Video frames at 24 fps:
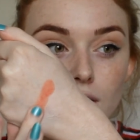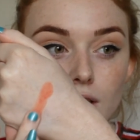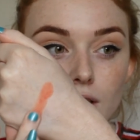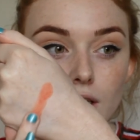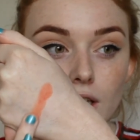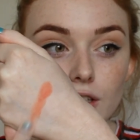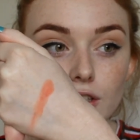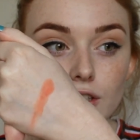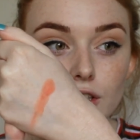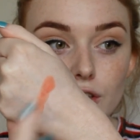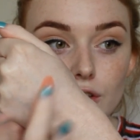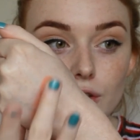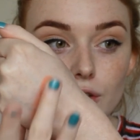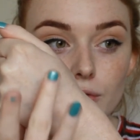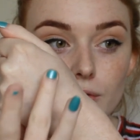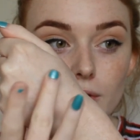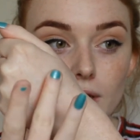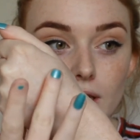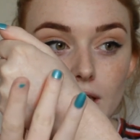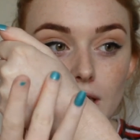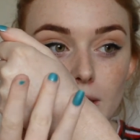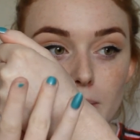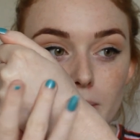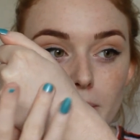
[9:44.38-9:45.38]
It's just a
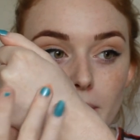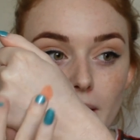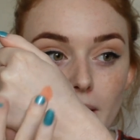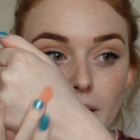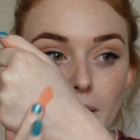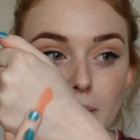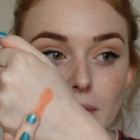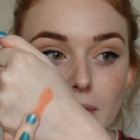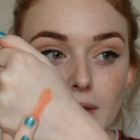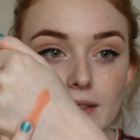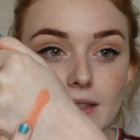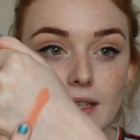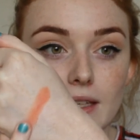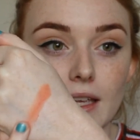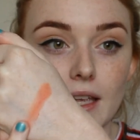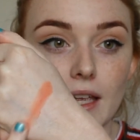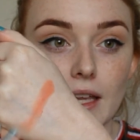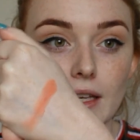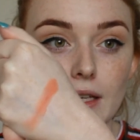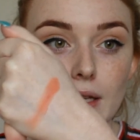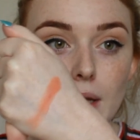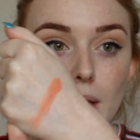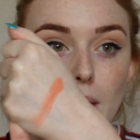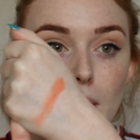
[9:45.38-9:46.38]
really
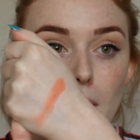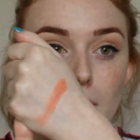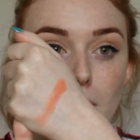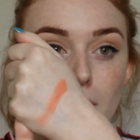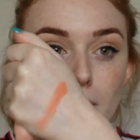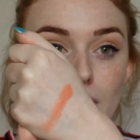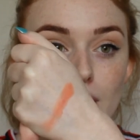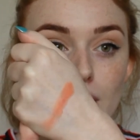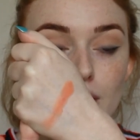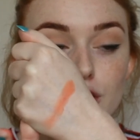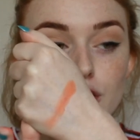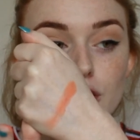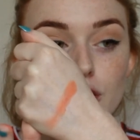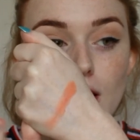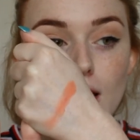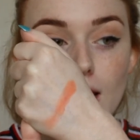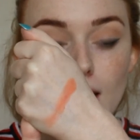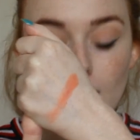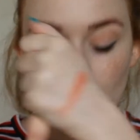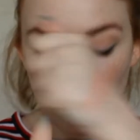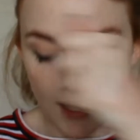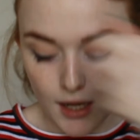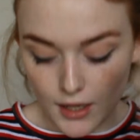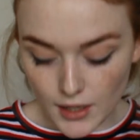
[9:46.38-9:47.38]
pigmented peach
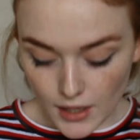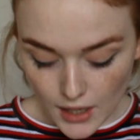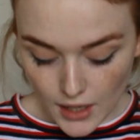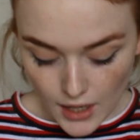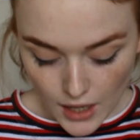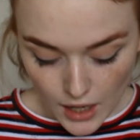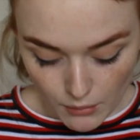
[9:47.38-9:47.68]
colour,